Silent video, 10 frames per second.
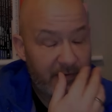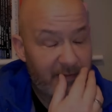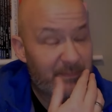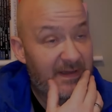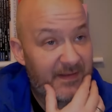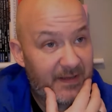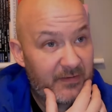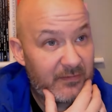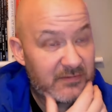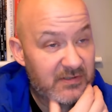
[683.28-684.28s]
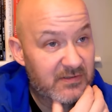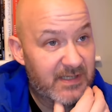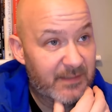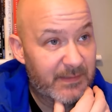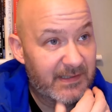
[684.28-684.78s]
on about that and not
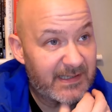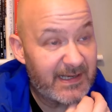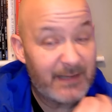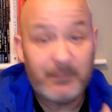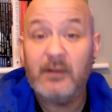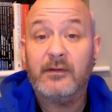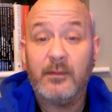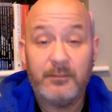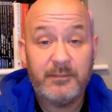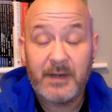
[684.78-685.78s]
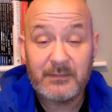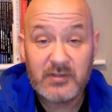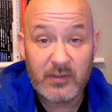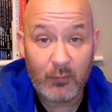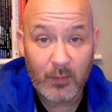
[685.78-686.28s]
talking about game, although
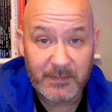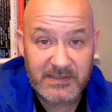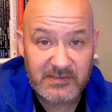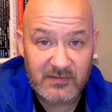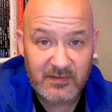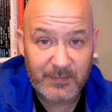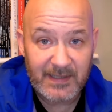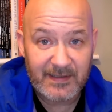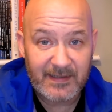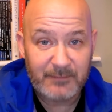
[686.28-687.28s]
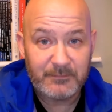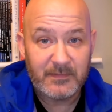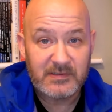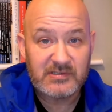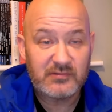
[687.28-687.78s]
perhaps you don't want me to talk about game
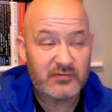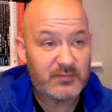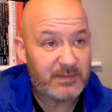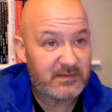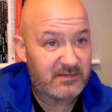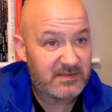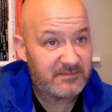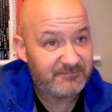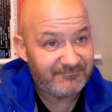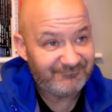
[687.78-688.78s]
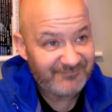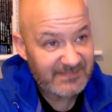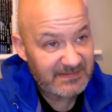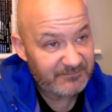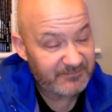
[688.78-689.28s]
as such, because
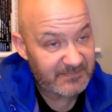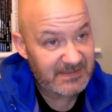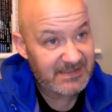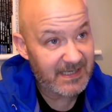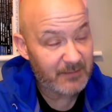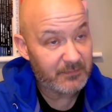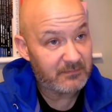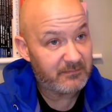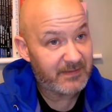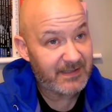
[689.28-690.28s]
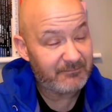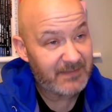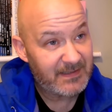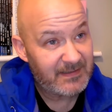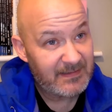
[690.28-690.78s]
terrible.
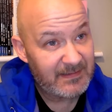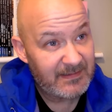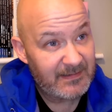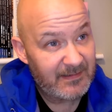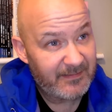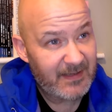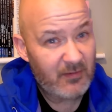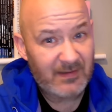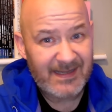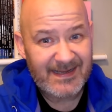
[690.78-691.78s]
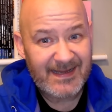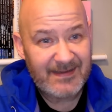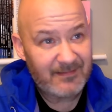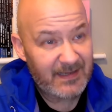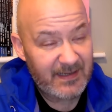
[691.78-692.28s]
They got a lad,
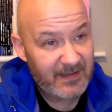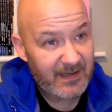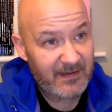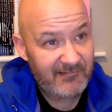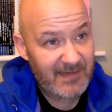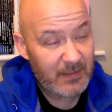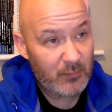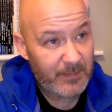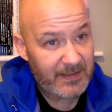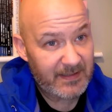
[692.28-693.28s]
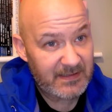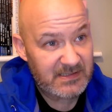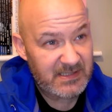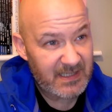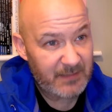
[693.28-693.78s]
Healy, he were making
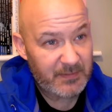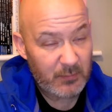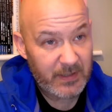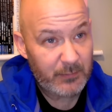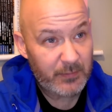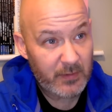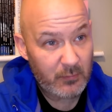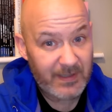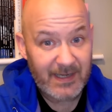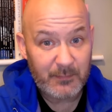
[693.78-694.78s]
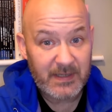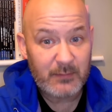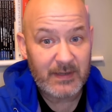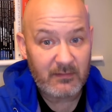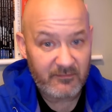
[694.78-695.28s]
his debut. He were okay, but he
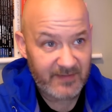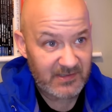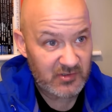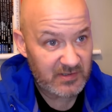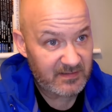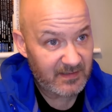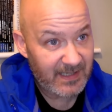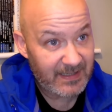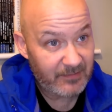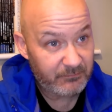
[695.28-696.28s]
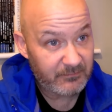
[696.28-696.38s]
went off injured. And